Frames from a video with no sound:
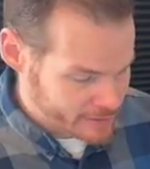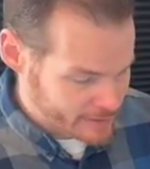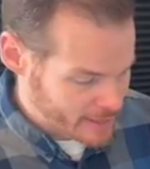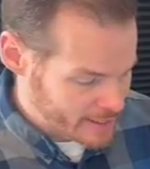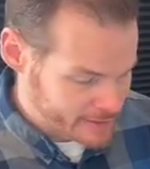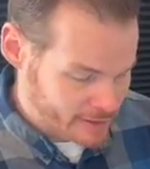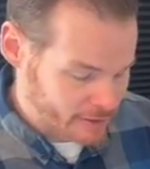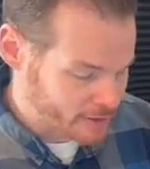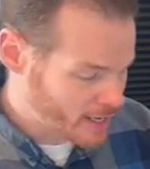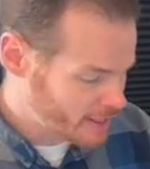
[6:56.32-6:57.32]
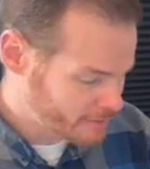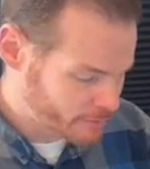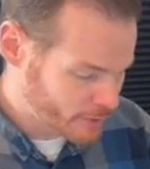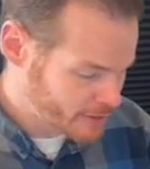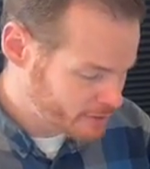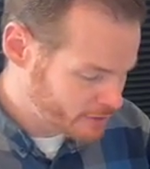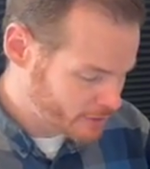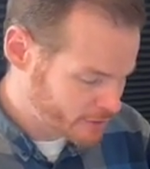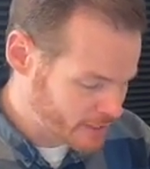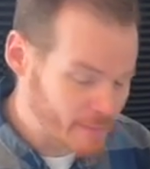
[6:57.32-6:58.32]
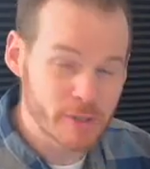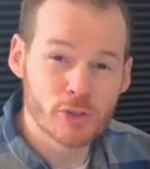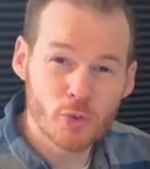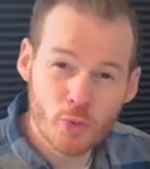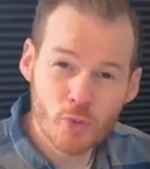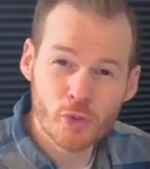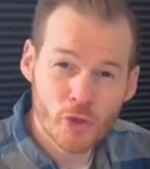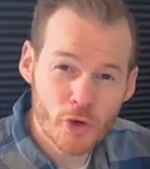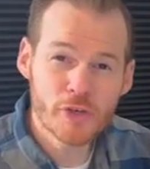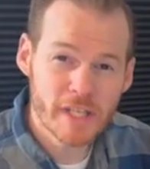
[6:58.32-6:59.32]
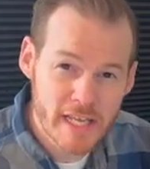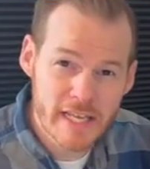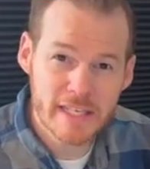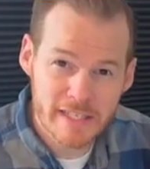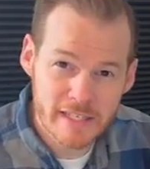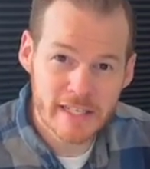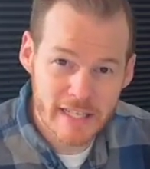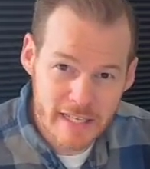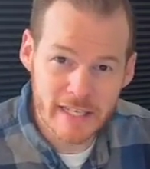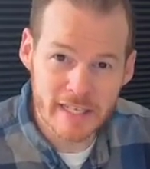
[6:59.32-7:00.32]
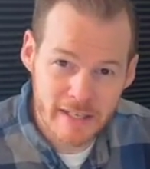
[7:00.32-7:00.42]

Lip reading: I did a lot of research. I'm a 13D